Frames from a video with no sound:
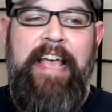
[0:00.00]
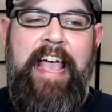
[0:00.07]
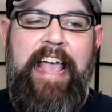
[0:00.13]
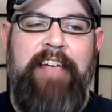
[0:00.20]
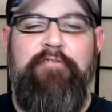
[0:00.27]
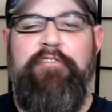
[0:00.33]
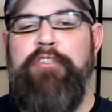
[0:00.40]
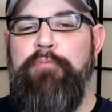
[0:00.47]

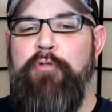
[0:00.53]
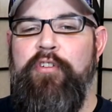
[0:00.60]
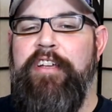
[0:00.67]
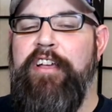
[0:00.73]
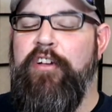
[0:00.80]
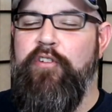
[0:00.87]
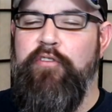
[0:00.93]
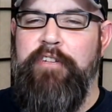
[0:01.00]
Anchorage Brewing,
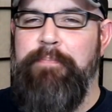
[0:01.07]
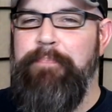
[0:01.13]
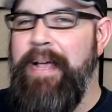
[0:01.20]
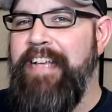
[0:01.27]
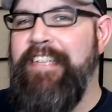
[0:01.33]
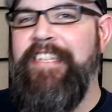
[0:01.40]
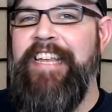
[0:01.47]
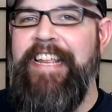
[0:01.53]
of course,
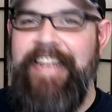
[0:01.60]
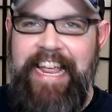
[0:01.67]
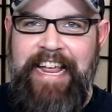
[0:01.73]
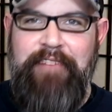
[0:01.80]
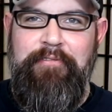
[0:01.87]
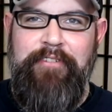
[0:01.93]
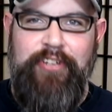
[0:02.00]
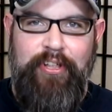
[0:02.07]
based in
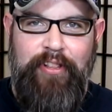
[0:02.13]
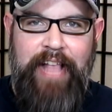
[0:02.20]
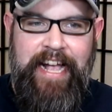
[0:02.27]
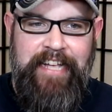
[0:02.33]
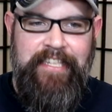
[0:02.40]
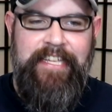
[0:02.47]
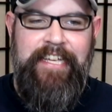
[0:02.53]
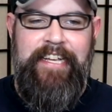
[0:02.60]
Anchorage,
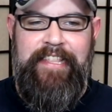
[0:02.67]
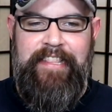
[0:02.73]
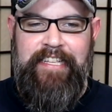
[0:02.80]
Alaska.